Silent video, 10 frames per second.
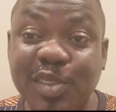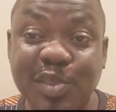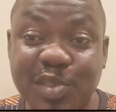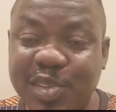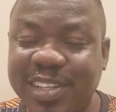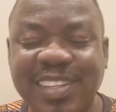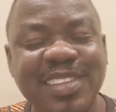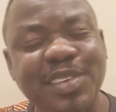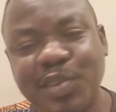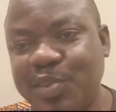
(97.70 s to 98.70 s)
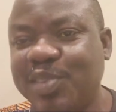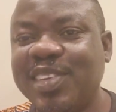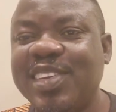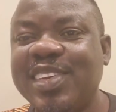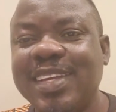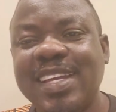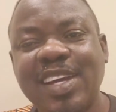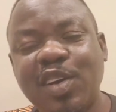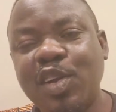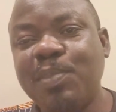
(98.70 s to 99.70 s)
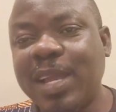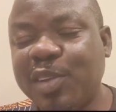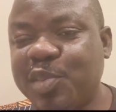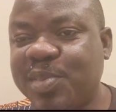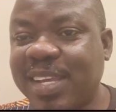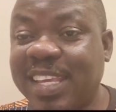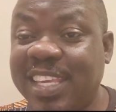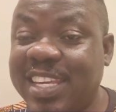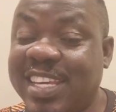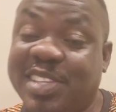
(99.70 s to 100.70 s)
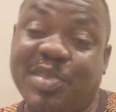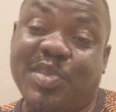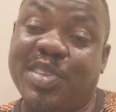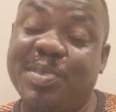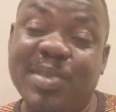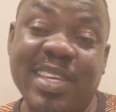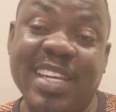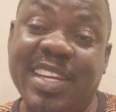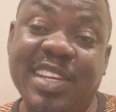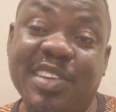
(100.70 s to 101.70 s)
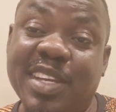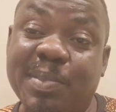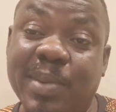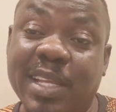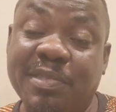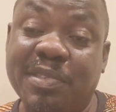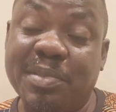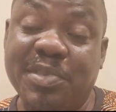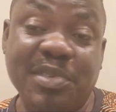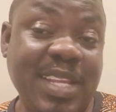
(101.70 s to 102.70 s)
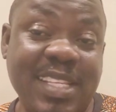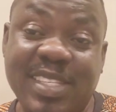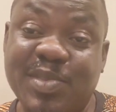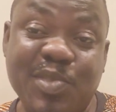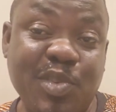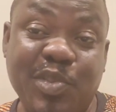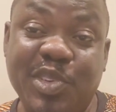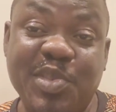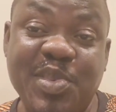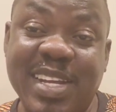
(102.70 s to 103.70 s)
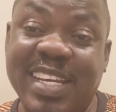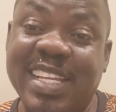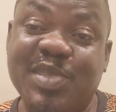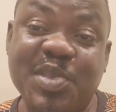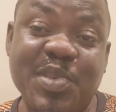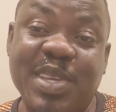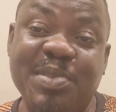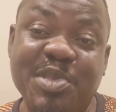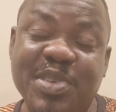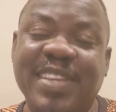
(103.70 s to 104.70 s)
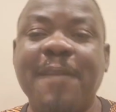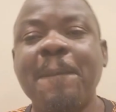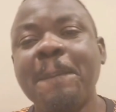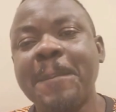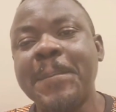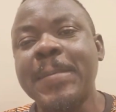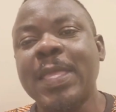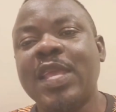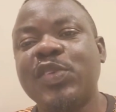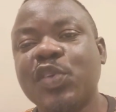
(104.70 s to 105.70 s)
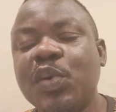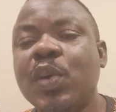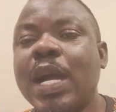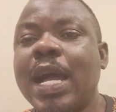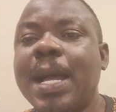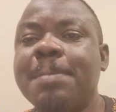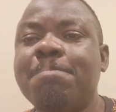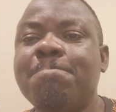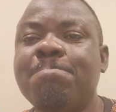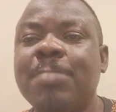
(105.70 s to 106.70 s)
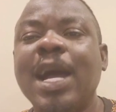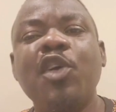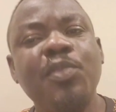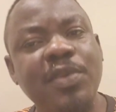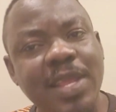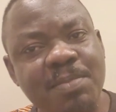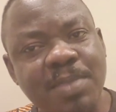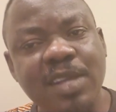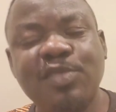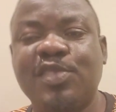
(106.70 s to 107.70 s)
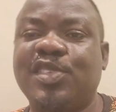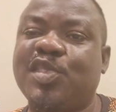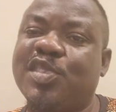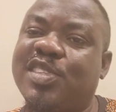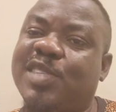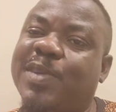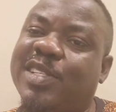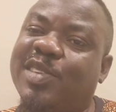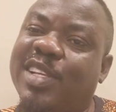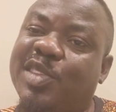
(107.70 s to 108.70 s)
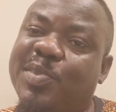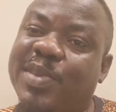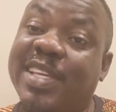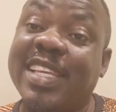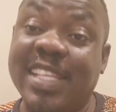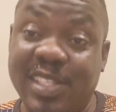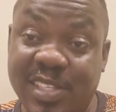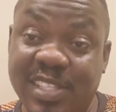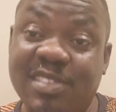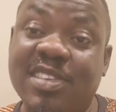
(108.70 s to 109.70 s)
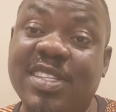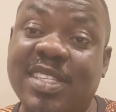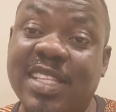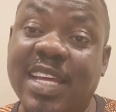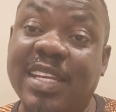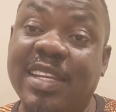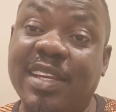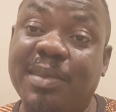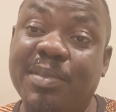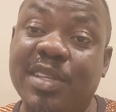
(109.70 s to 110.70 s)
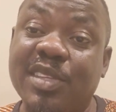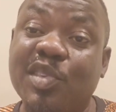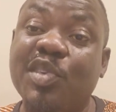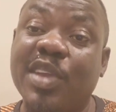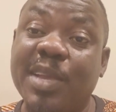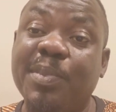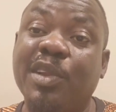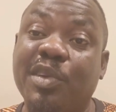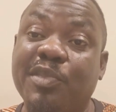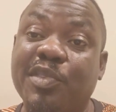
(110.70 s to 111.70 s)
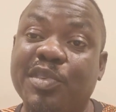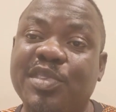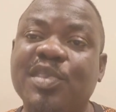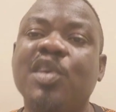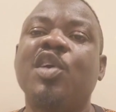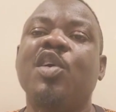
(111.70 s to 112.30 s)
to join. No. All my groups are here, as you've seen me, and any other platform. So that's what we do, and that's what we keep doing. So I will be right back to discuss this particular topic. It's interesting, and it's going to help a lot of us.